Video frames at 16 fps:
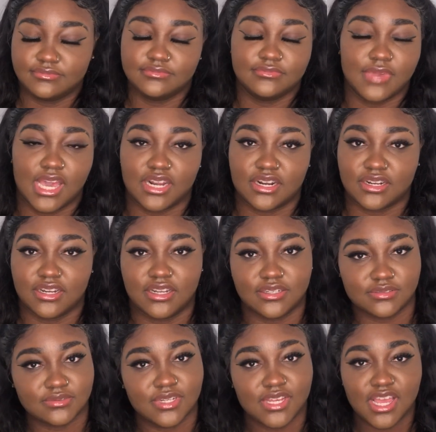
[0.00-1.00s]
I don't
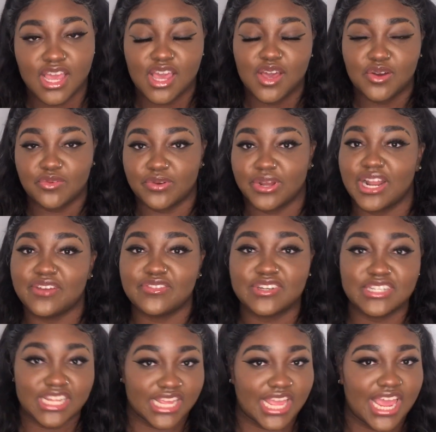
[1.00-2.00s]
know, whatever,
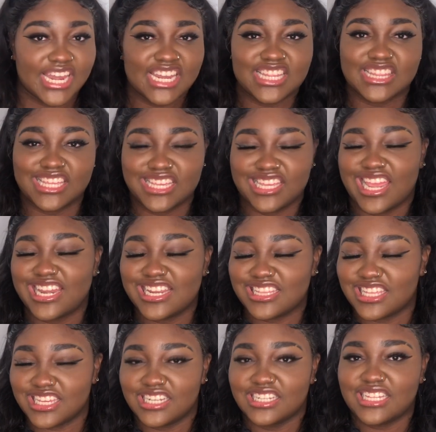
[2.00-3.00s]
like
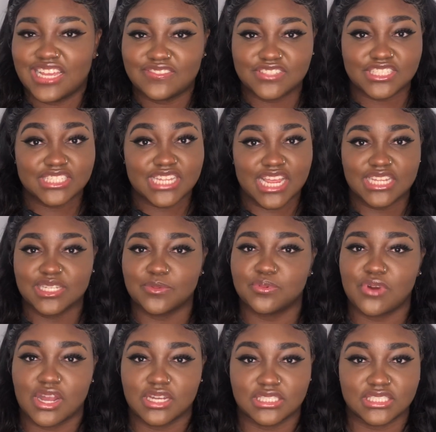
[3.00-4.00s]
anything in life just takes a
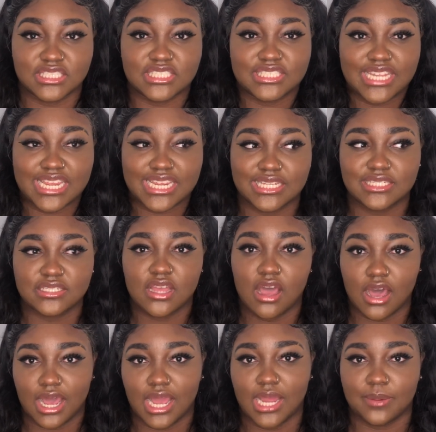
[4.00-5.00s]
process, just takes
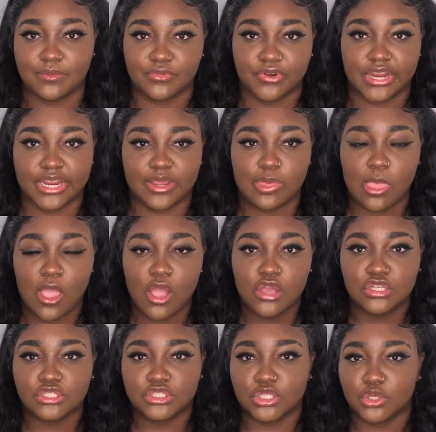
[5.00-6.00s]
time, right?
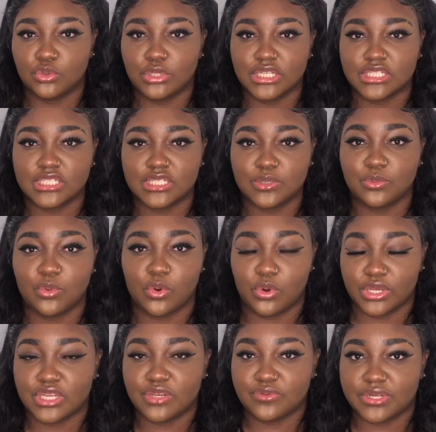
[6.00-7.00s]
So literally all
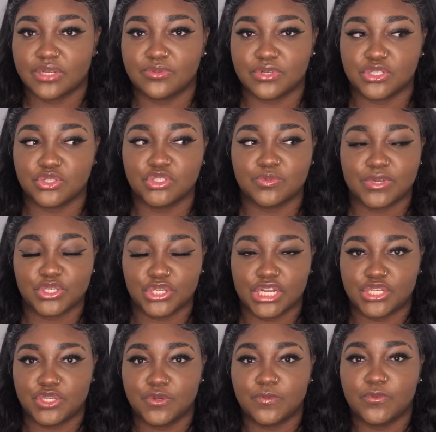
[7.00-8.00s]
you really want to do is make sure that
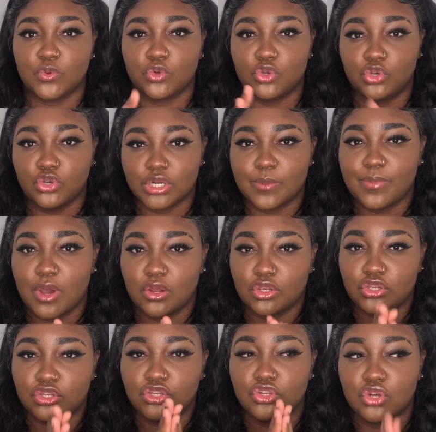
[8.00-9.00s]
you feel good about
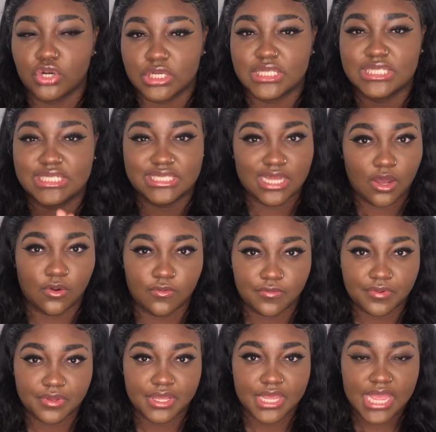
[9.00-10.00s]
yourself.
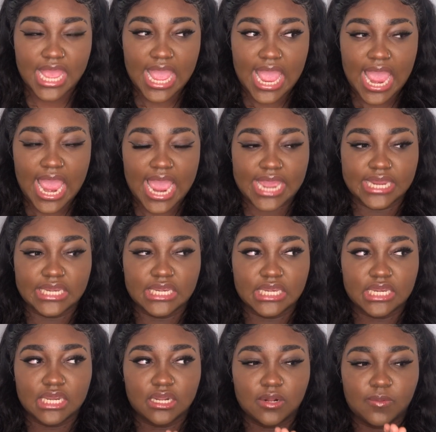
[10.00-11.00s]
And
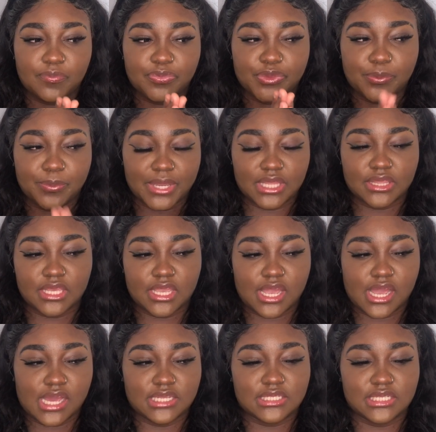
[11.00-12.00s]
the main thing,
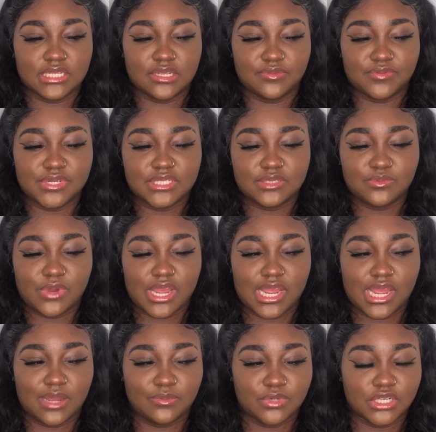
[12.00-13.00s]
guys, and the reason why
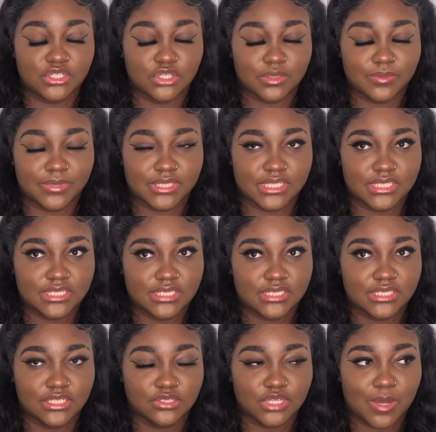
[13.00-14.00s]
I want to talk about this,
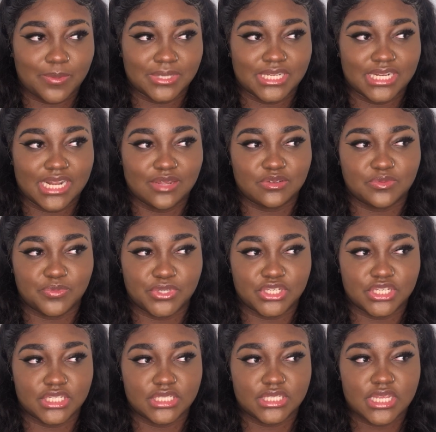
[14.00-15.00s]
topic today was
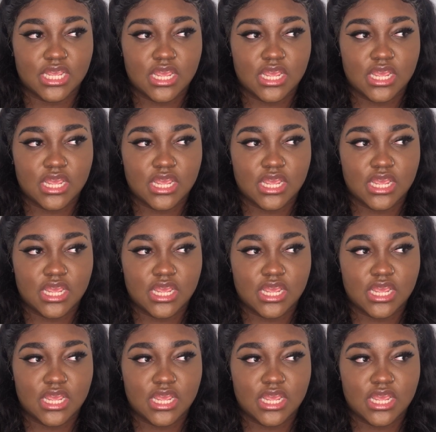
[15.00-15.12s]
because,